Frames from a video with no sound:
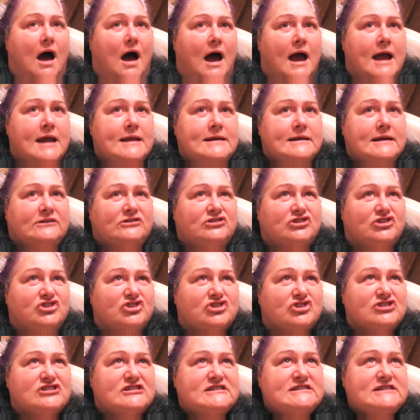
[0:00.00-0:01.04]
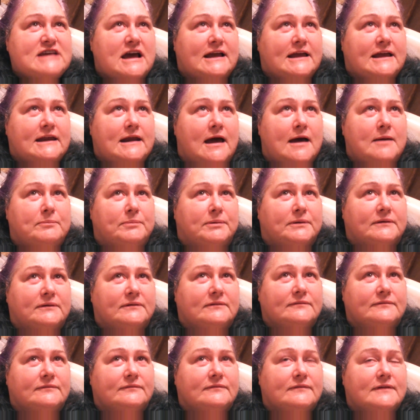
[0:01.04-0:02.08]
i need to just suck it up
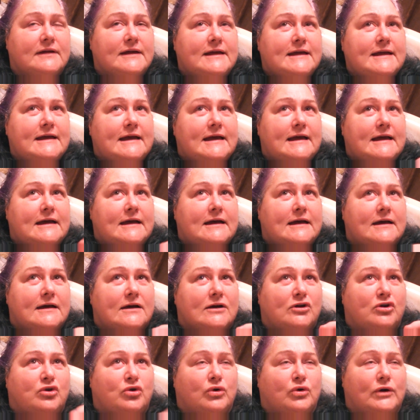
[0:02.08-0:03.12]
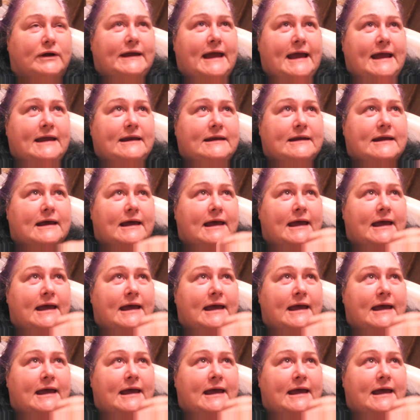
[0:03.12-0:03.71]
create